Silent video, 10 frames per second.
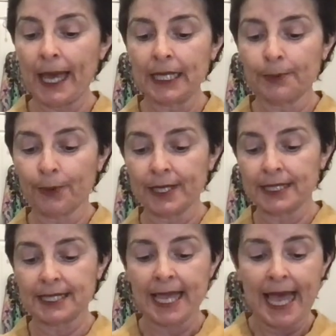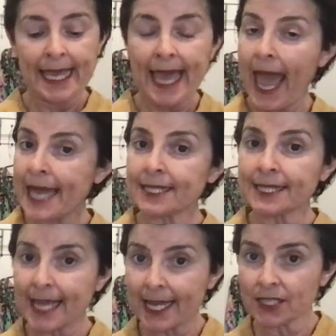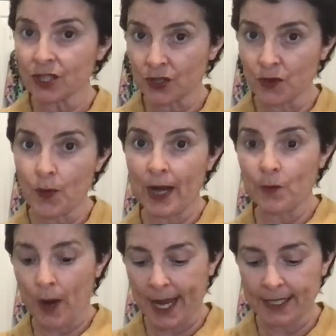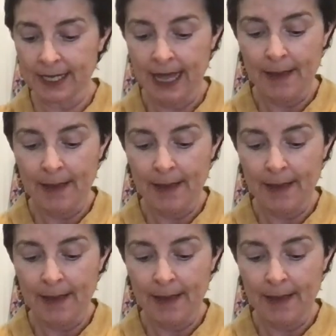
paler prints can tend to, when wet,